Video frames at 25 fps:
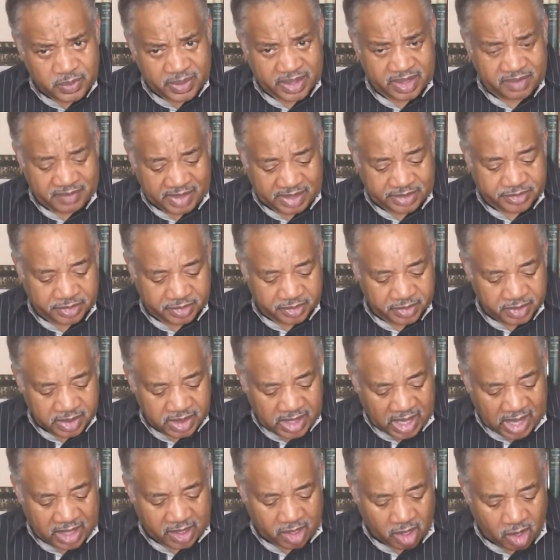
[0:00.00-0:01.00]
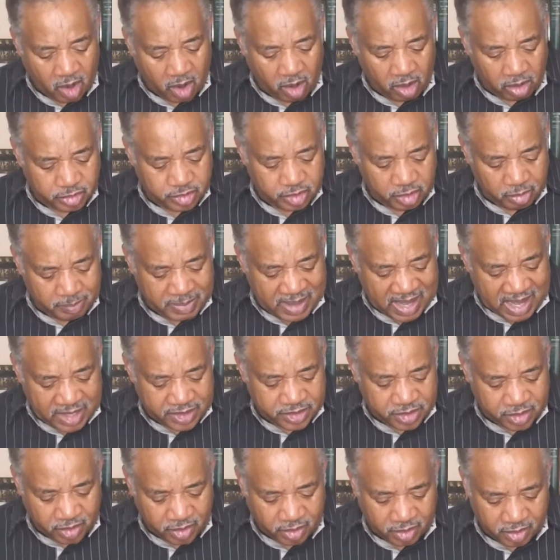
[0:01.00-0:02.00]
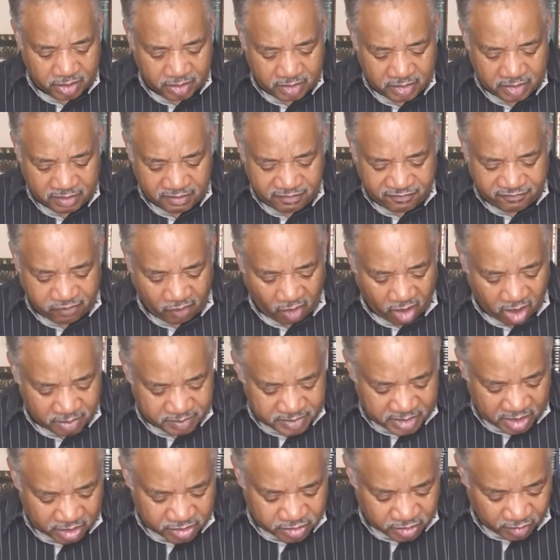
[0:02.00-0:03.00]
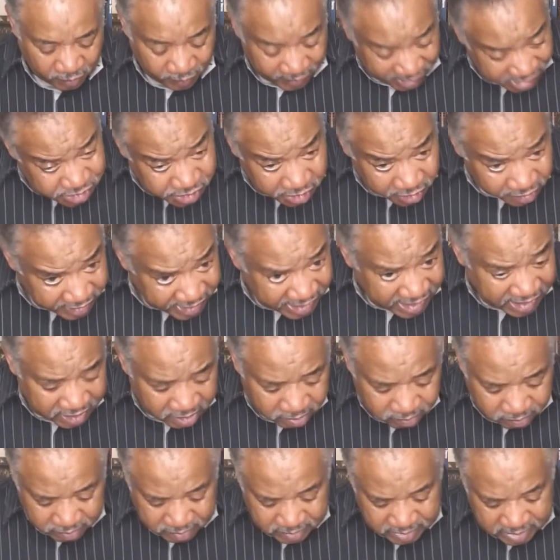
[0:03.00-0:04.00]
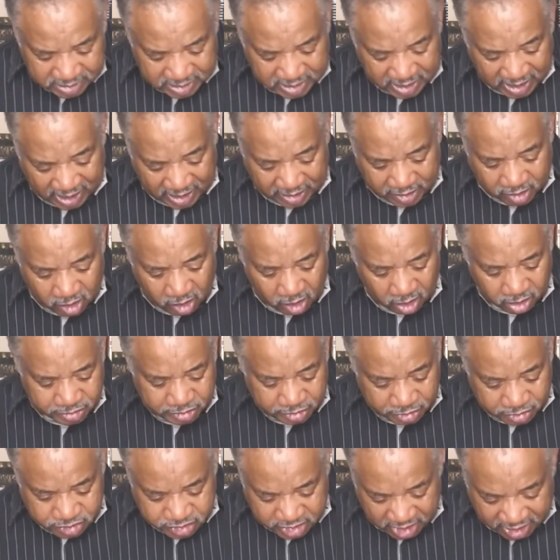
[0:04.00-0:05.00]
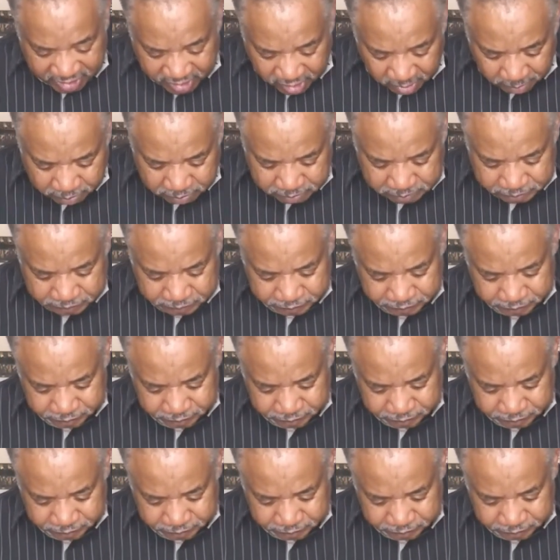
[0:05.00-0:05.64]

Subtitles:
What have I do? I call you by your form, your original name. I called you Jacob.